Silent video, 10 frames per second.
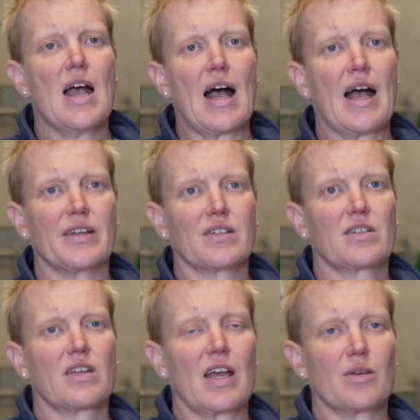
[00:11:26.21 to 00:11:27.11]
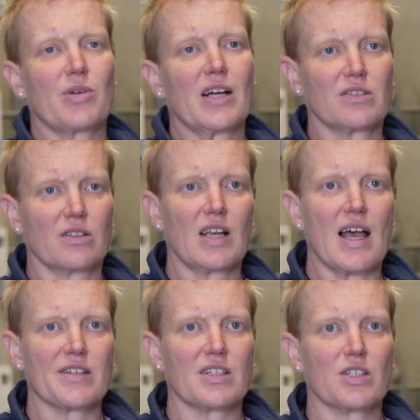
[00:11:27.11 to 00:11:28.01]
and practical
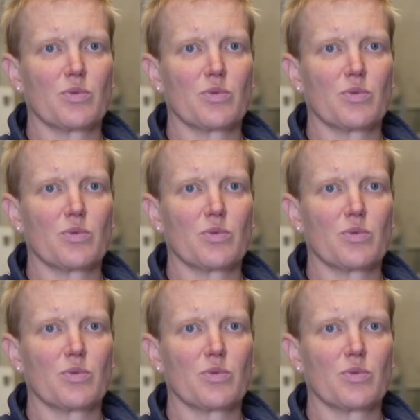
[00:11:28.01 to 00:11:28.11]
classes,